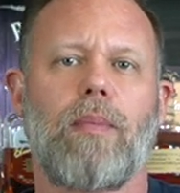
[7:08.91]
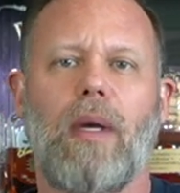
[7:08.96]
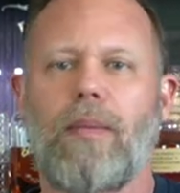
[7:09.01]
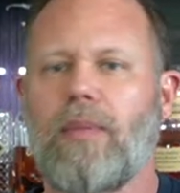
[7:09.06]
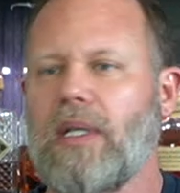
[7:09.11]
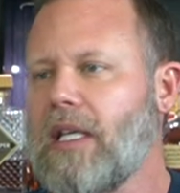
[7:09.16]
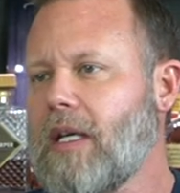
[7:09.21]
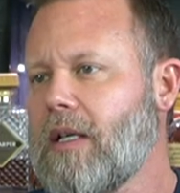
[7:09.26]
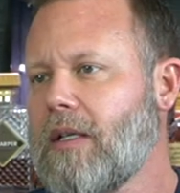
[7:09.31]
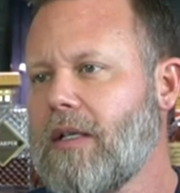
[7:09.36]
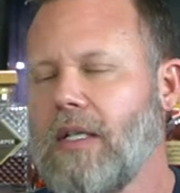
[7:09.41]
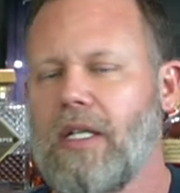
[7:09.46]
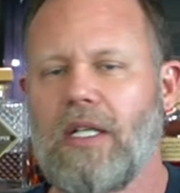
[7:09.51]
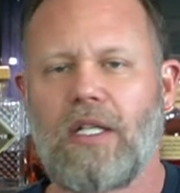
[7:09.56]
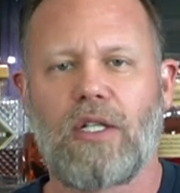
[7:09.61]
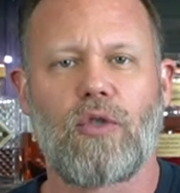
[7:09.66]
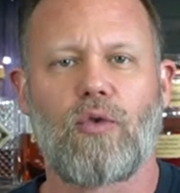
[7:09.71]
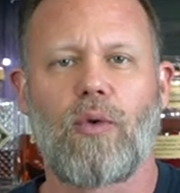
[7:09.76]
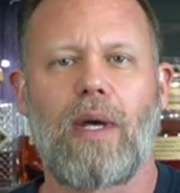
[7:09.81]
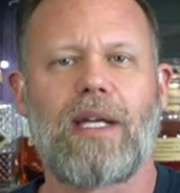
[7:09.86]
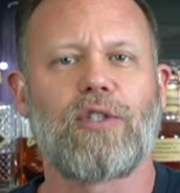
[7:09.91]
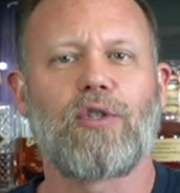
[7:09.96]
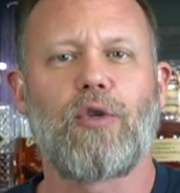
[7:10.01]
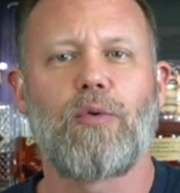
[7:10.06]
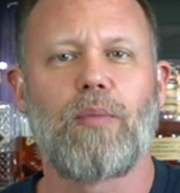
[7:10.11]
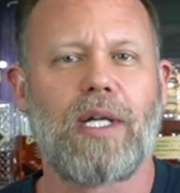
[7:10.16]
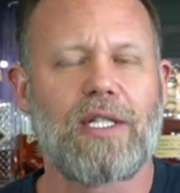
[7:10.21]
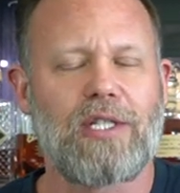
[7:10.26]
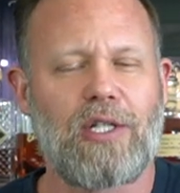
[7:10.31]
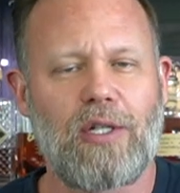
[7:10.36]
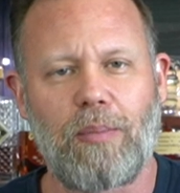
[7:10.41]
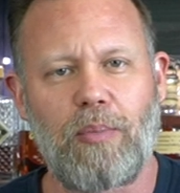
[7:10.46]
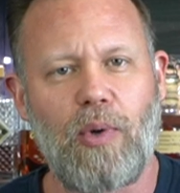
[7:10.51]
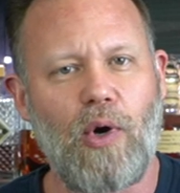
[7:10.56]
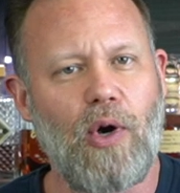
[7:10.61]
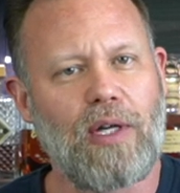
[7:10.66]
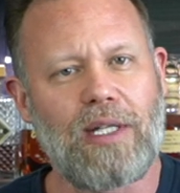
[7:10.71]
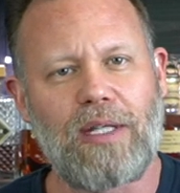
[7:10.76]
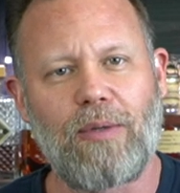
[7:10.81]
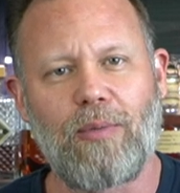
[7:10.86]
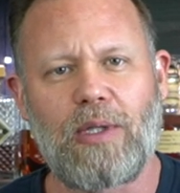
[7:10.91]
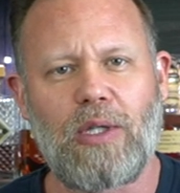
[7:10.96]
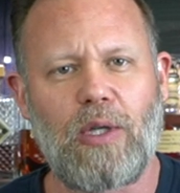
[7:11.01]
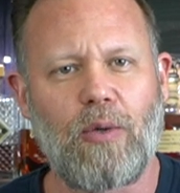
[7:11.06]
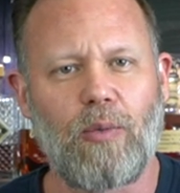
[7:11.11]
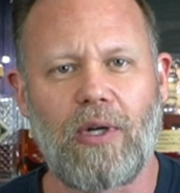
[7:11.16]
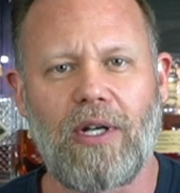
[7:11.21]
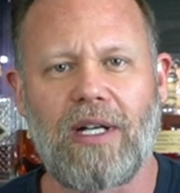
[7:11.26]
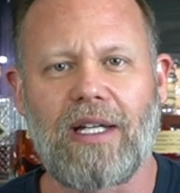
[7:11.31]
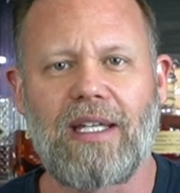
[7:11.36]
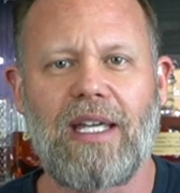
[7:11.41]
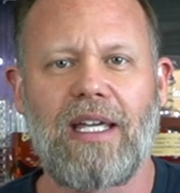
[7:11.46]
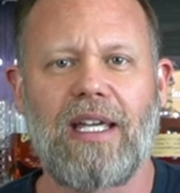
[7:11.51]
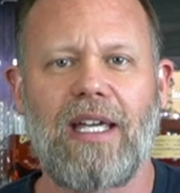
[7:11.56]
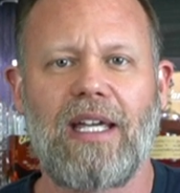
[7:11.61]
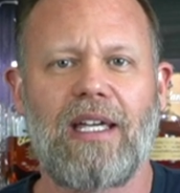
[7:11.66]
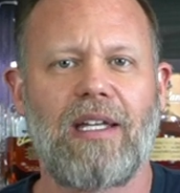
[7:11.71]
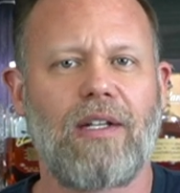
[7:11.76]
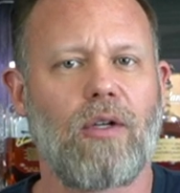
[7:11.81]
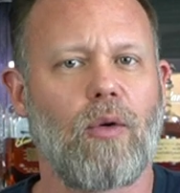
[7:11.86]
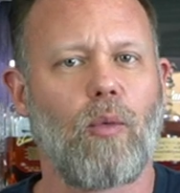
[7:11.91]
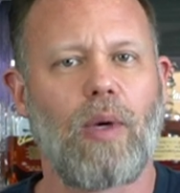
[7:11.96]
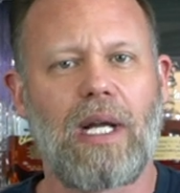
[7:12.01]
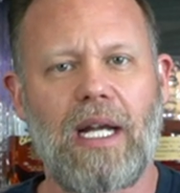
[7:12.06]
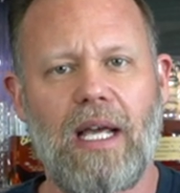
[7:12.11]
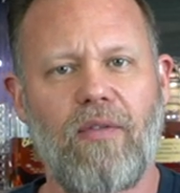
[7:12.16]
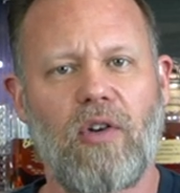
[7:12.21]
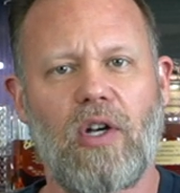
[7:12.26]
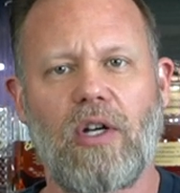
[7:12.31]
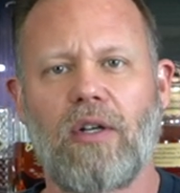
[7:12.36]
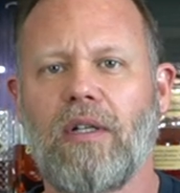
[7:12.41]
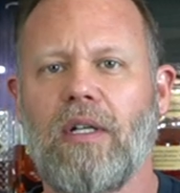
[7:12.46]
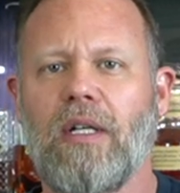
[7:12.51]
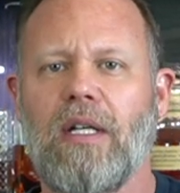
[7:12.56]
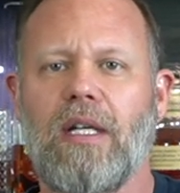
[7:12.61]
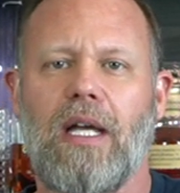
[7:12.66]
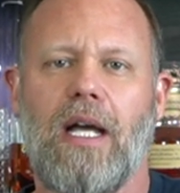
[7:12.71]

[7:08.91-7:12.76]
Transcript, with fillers: Maybe you drank too much at a party when you were a kid or whatever.